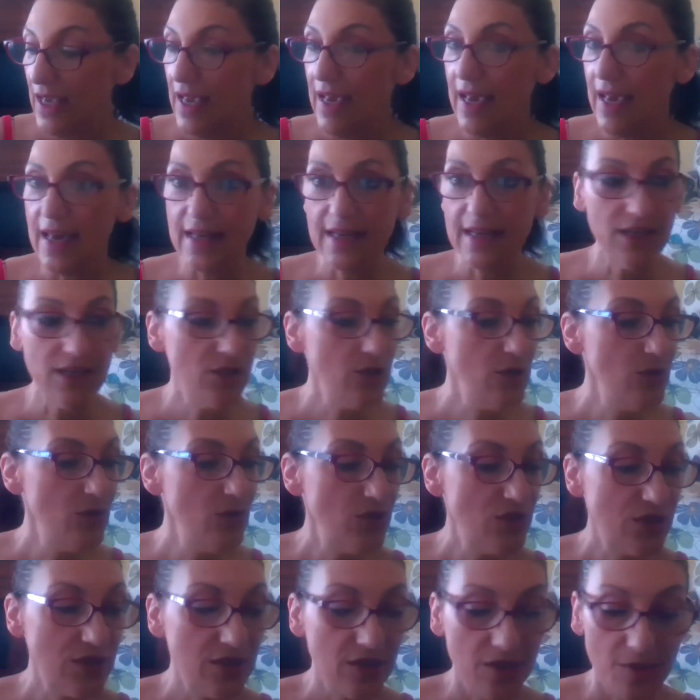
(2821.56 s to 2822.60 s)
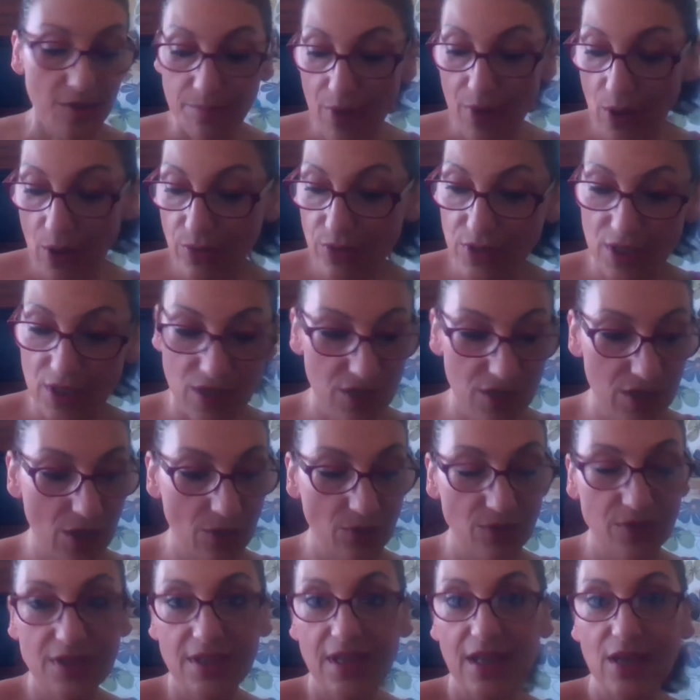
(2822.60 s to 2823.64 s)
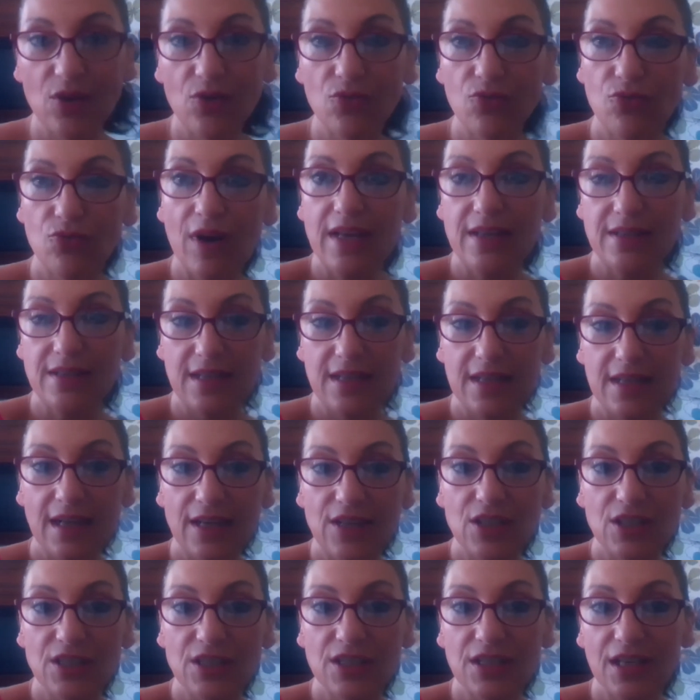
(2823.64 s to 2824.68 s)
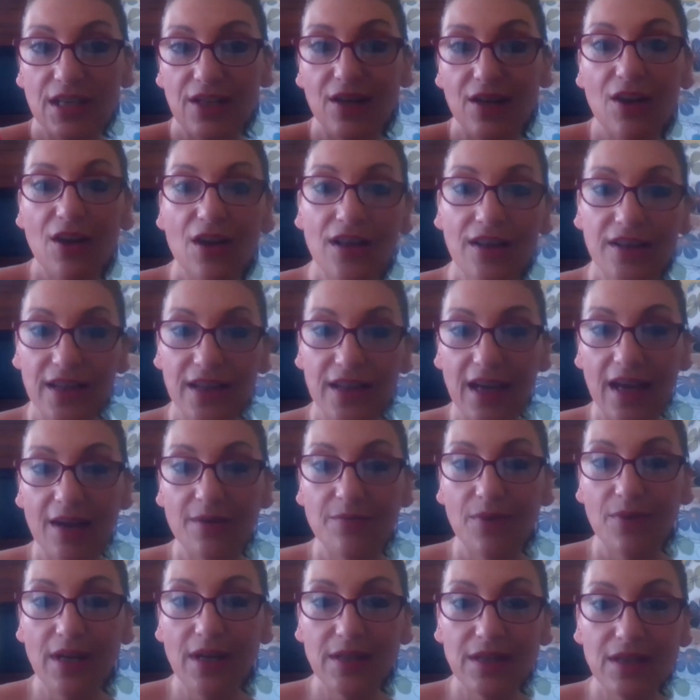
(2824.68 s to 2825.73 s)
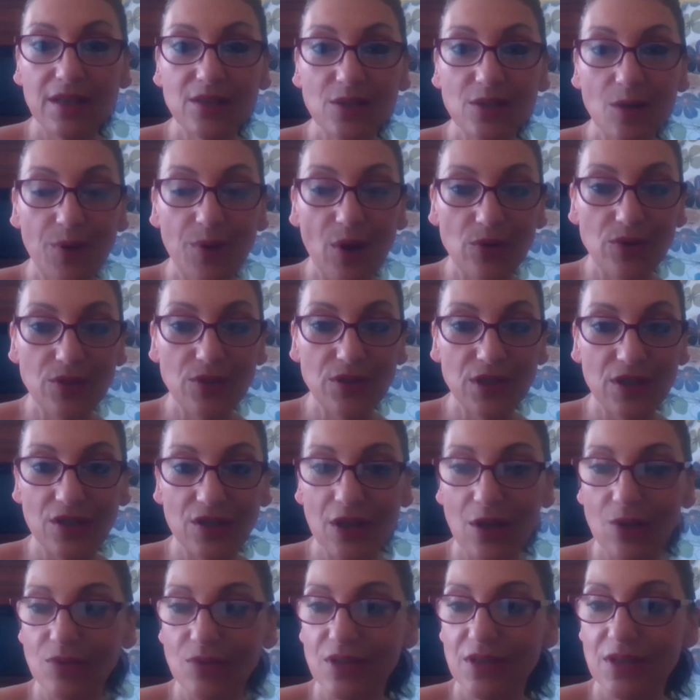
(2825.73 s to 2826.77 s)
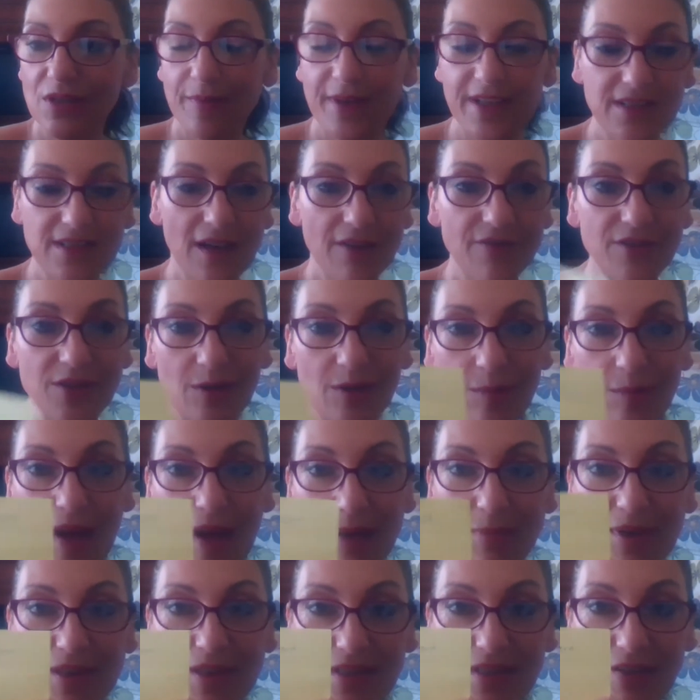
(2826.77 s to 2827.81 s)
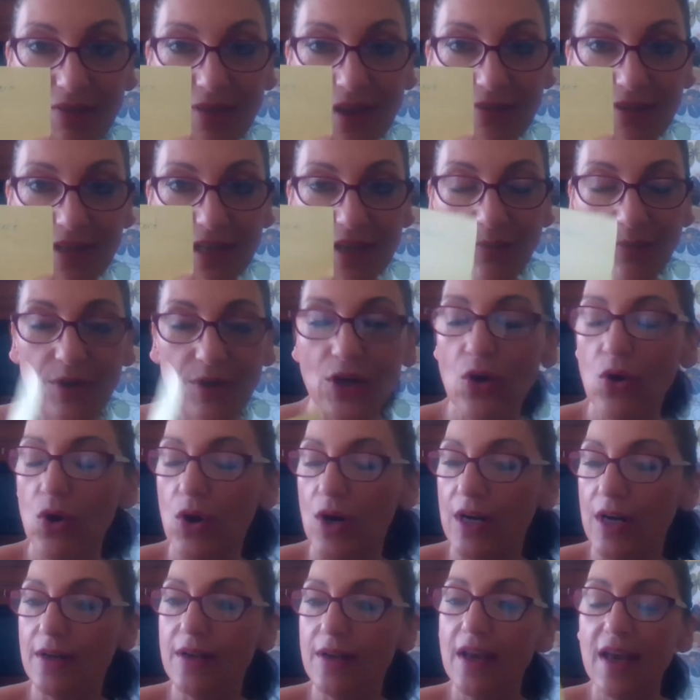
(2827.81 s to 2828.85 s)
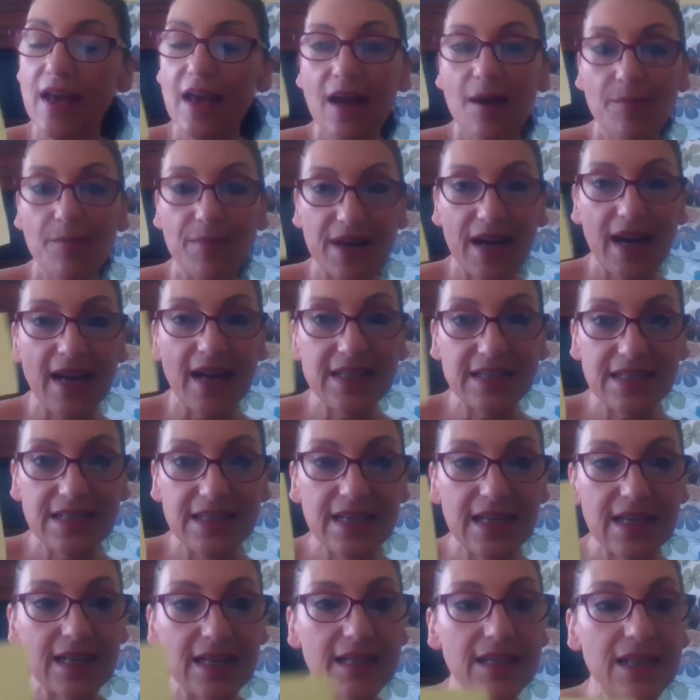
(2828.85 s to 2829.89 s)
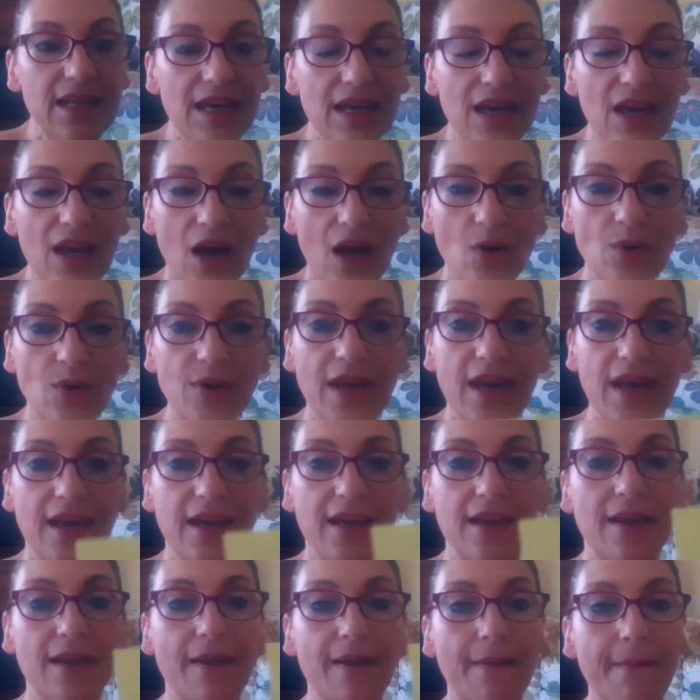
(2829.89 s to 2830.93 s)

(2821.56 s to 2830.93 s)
and I used Post-it notes like crazy. I just did, I write these little Post-it notes to myself to remind myself I have to hit record. But I did, okay,